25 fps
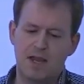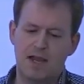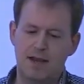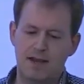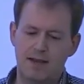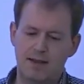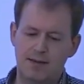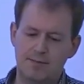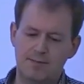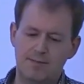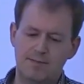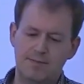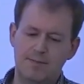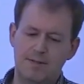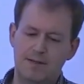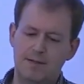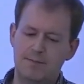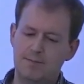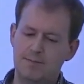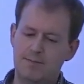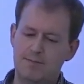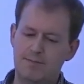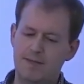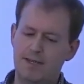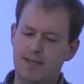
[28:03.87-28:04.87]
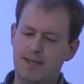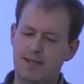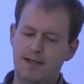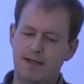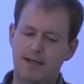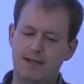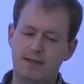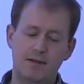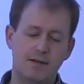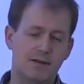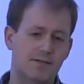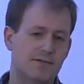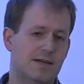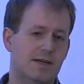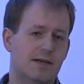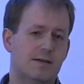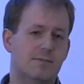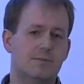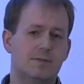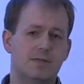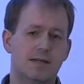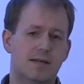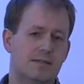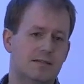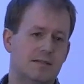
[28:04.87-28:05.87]
Um, a lot of it
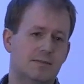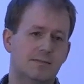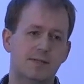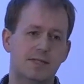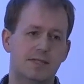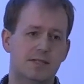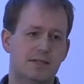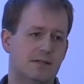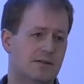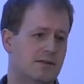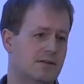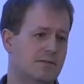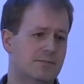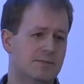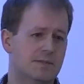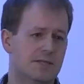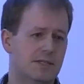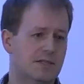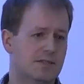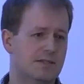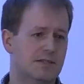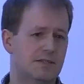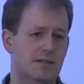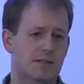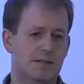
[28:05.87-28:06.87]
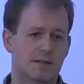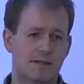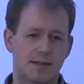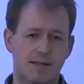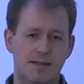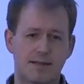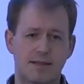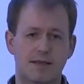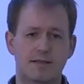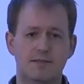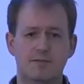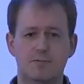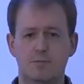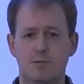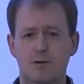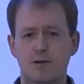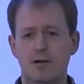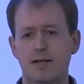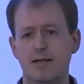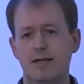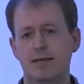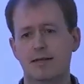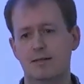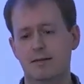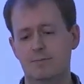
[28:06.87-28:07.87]
comes down to beating the competition. Like that's
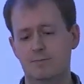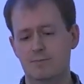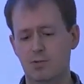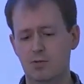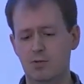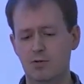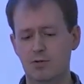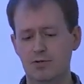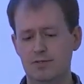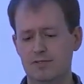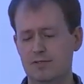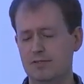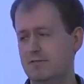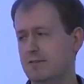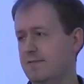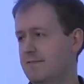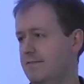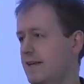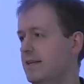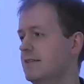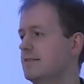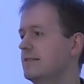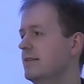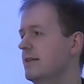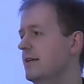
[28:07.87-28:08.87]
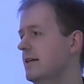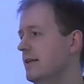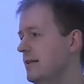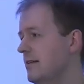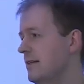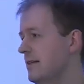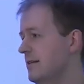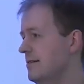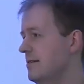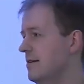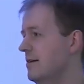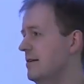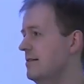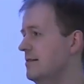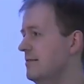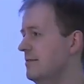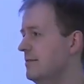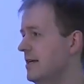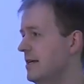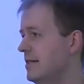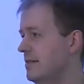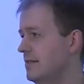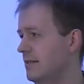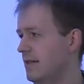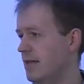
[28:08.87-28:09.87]
why boards are investing in these kinds of
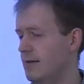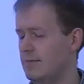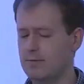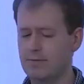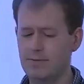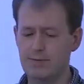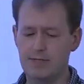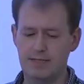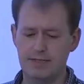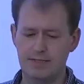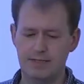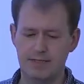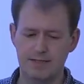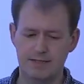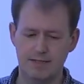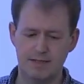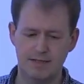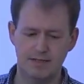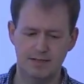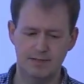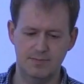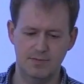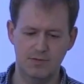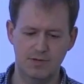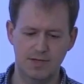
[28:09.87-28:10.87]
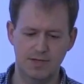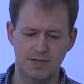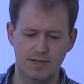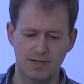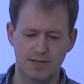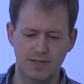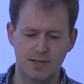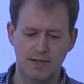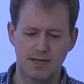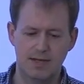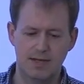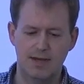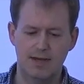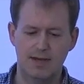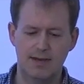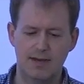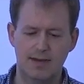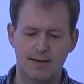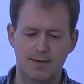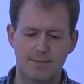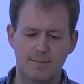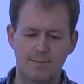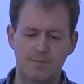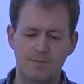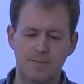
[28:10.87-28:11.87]
data capabilities at this point.
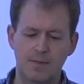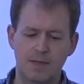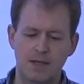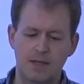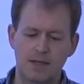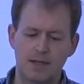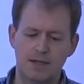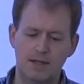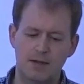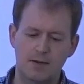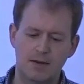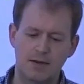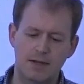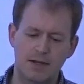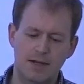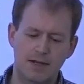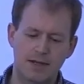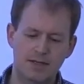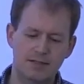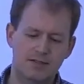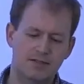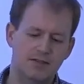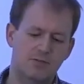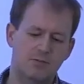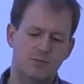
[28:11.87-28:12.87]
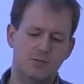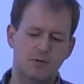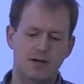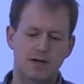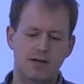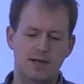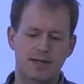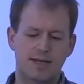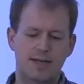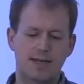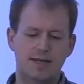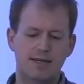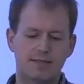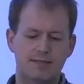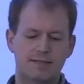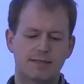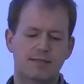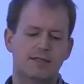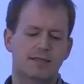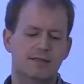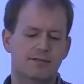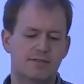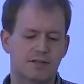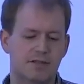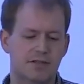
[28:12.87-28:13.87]
Um, you know, is your work gaining
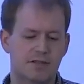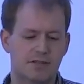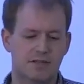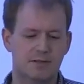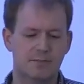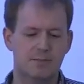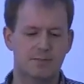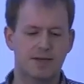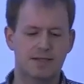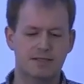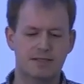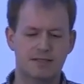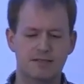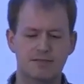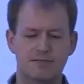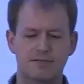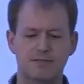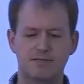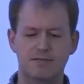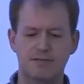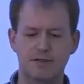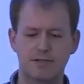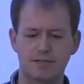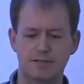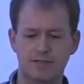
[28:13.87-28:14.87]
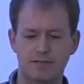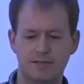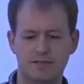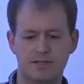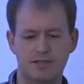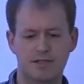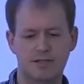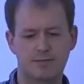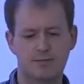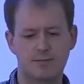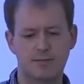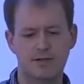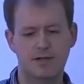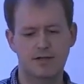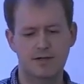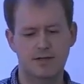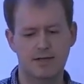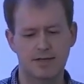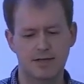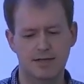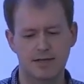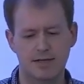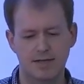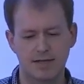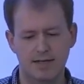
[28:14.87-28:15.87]
significant competitive advantage in the
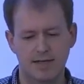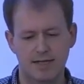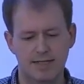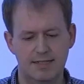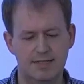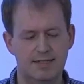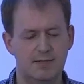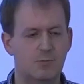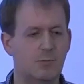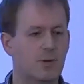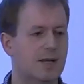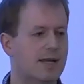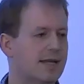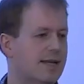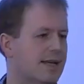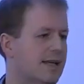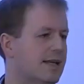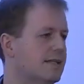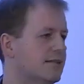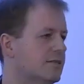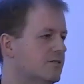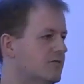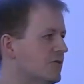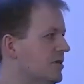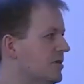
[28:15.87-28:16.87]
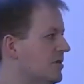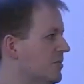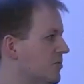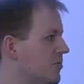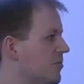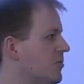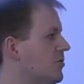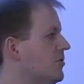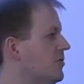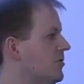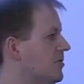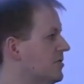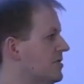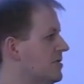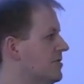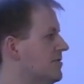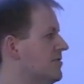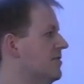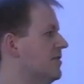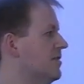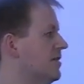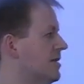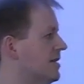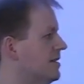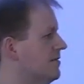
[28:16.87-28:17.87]
market? Is it winning industry awards
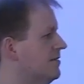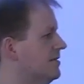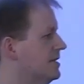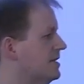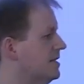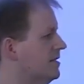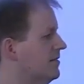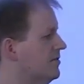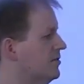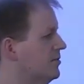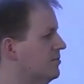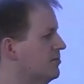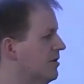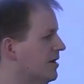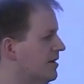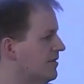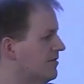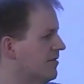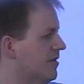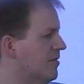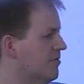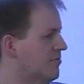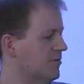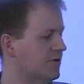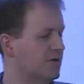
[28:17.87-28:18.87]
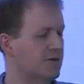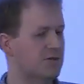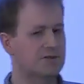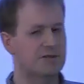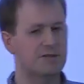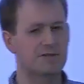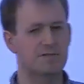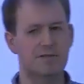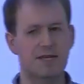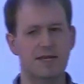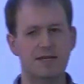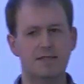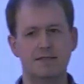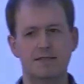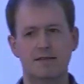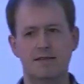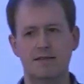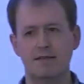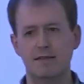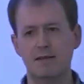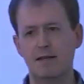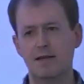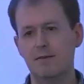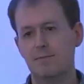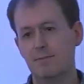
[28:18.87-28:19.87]
for innovative or breakthrough use of data?
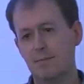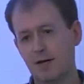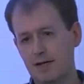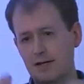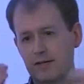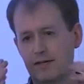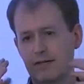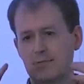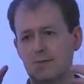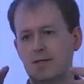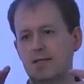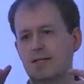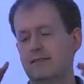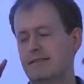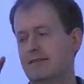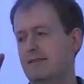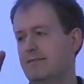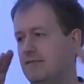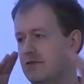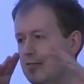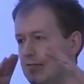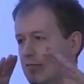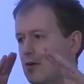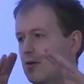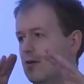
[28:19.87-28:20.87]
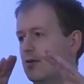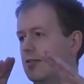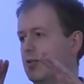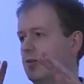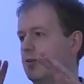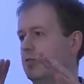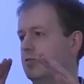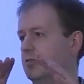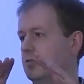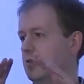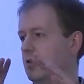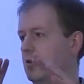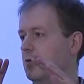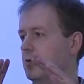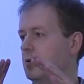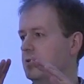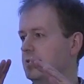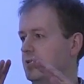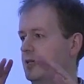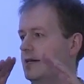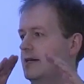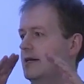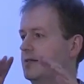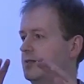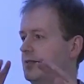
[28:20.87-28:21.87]
My argument is if you've got those lower
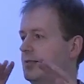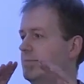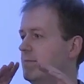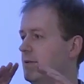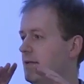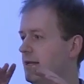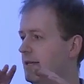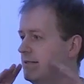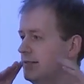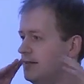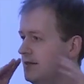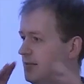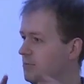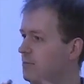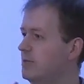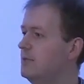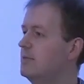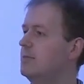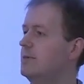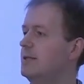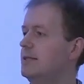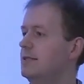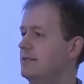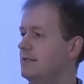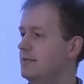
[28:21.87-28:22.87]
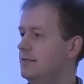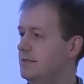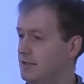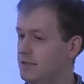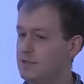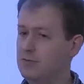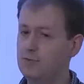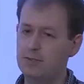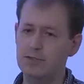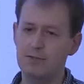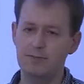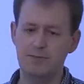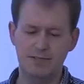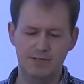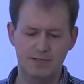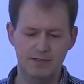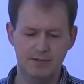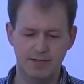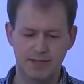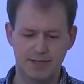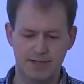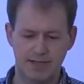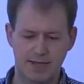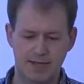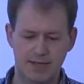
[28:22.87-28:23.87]
tiers in place, you will be, you will be
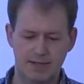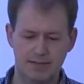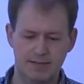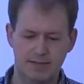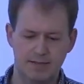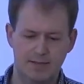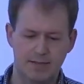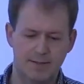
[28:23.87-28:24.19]
doing that.